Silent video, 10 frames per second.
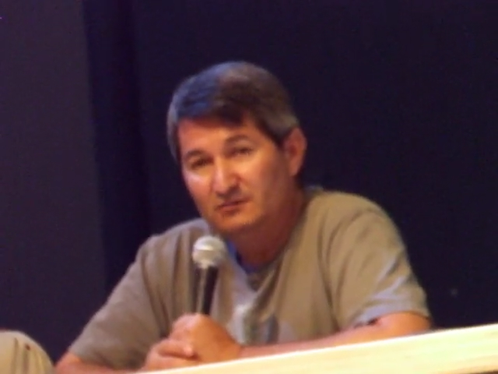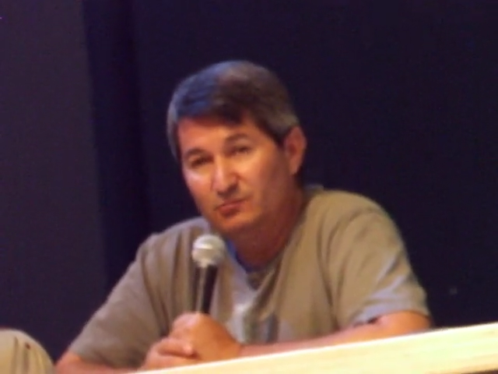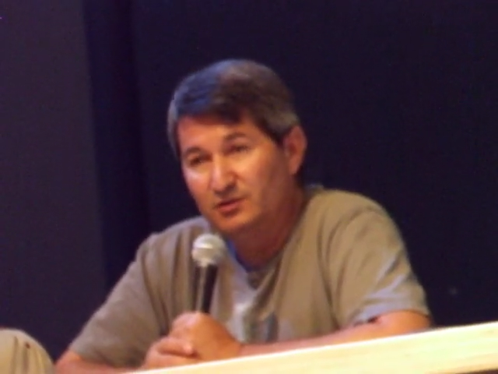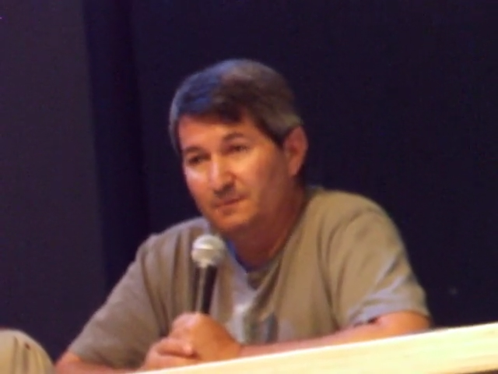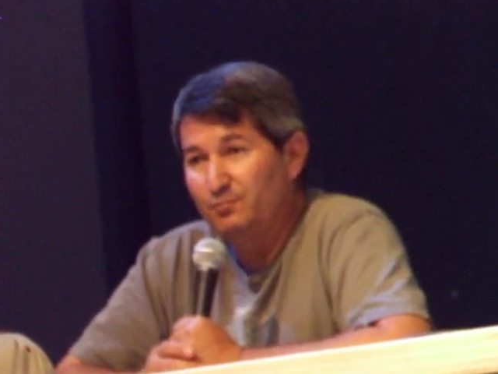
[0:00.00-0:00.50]

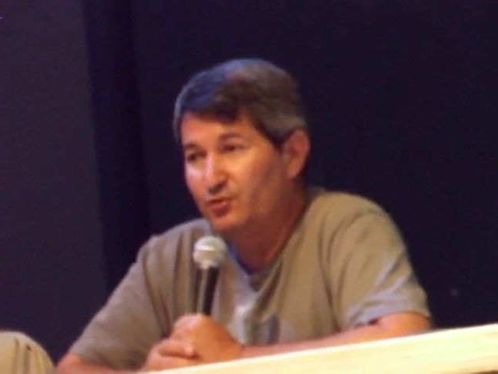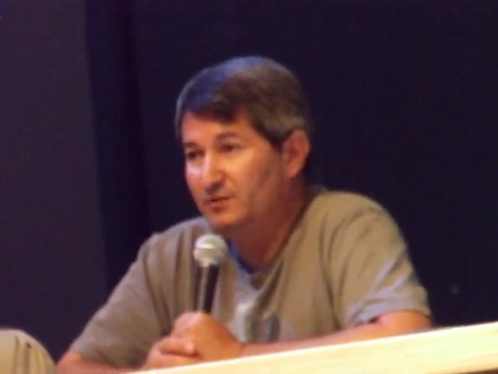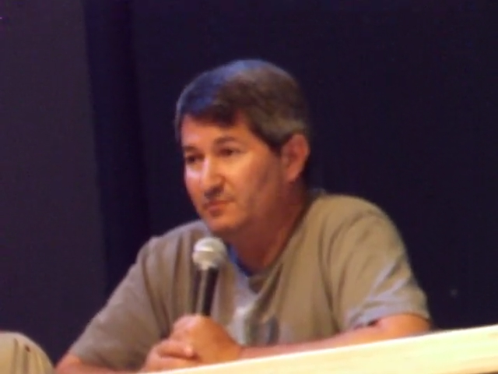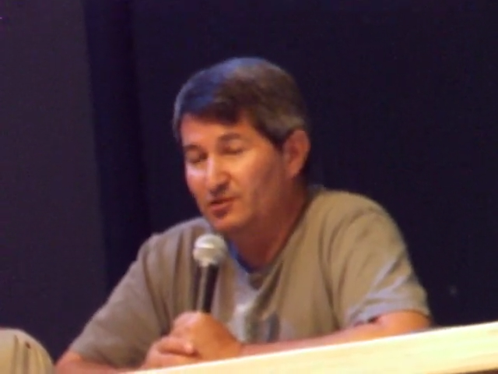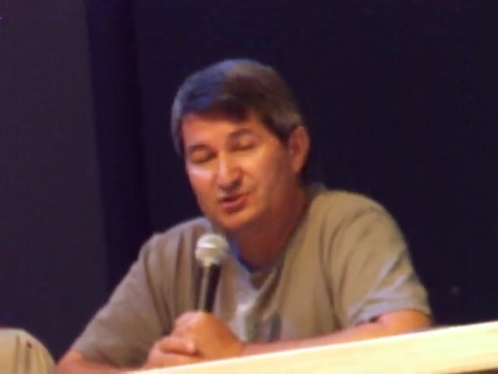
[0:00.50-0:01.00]
one of the
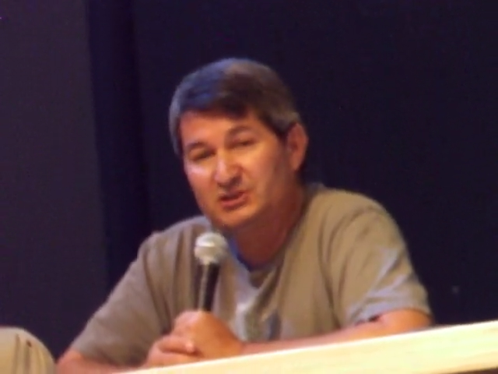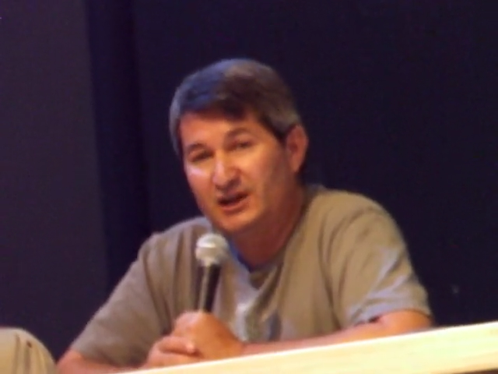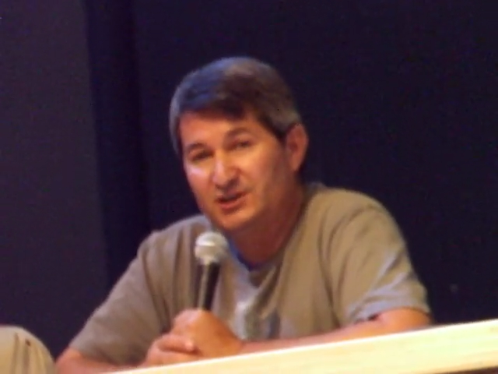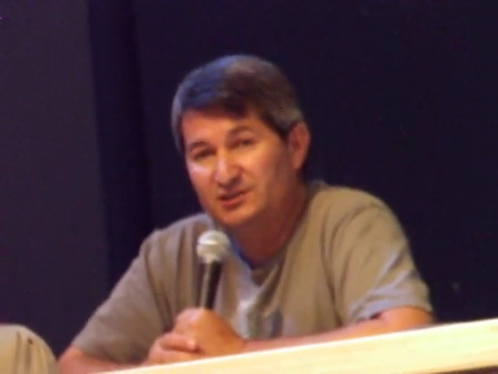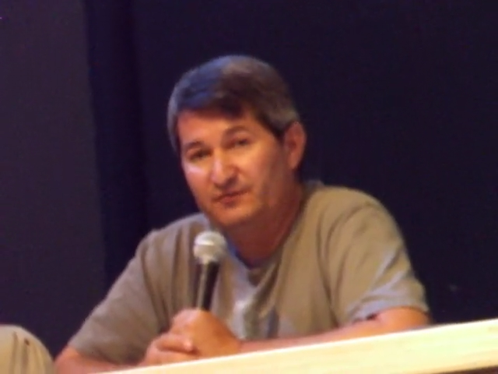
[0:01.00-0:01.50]
premier
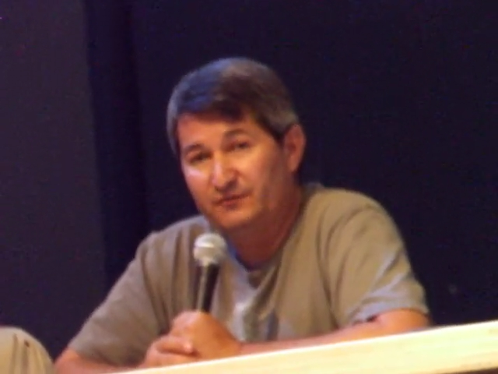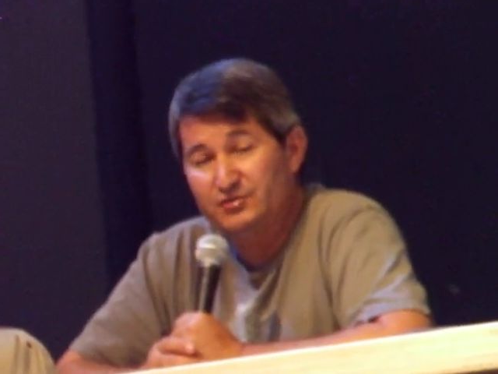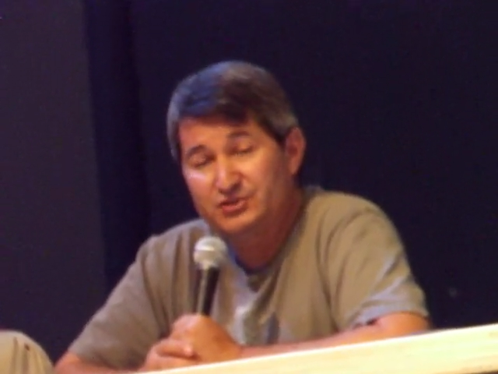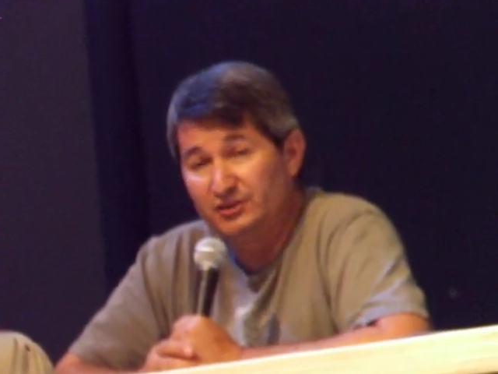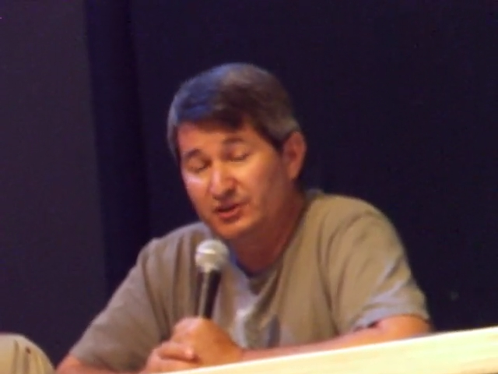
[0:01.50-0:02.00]
scientific
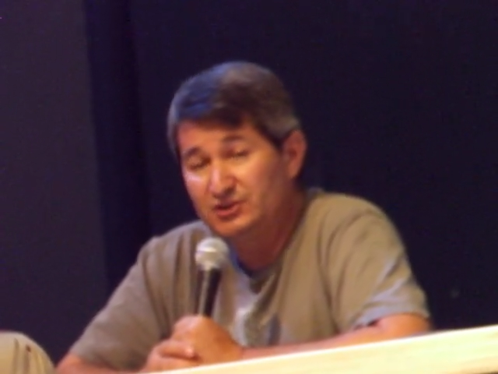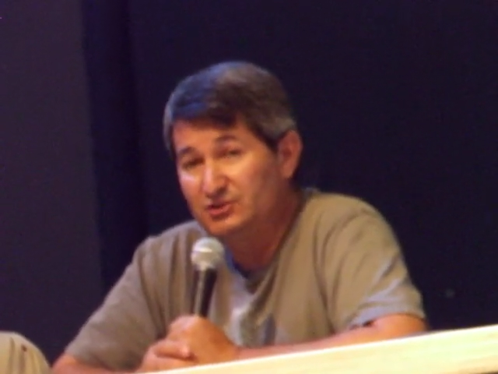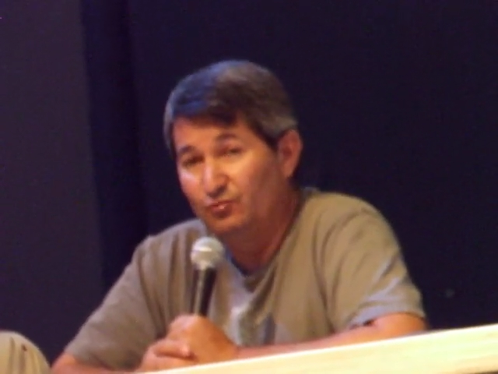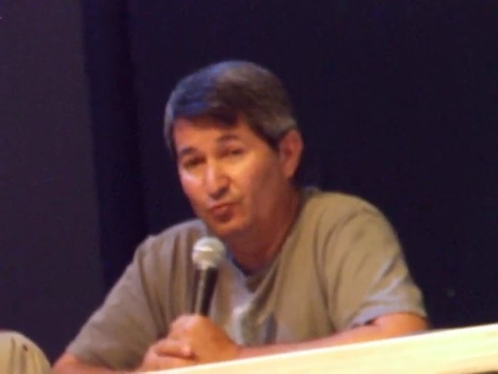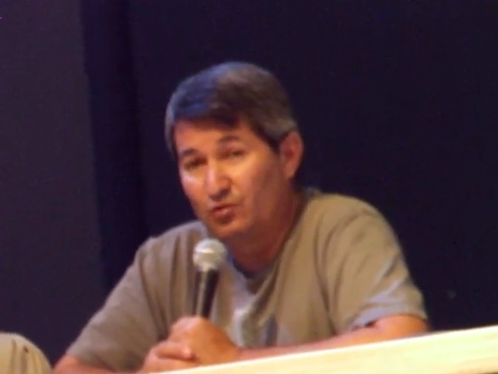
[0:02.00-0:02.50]
facilities
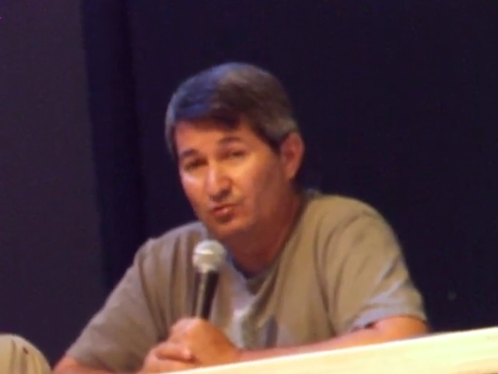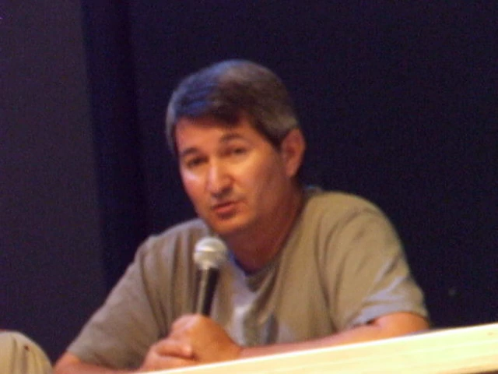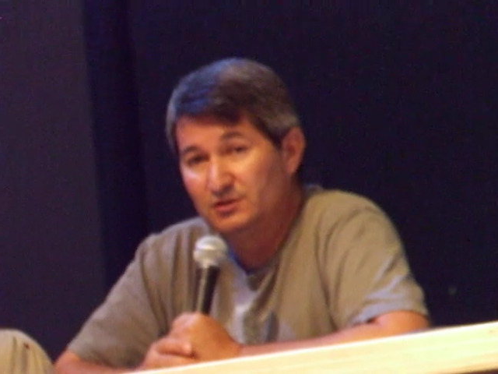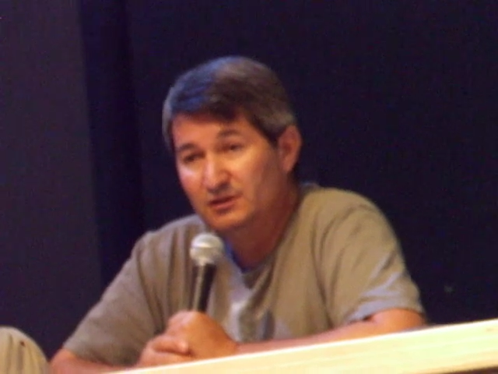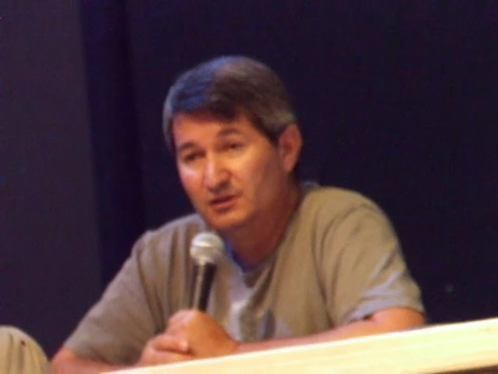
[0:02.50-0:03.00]
in the world.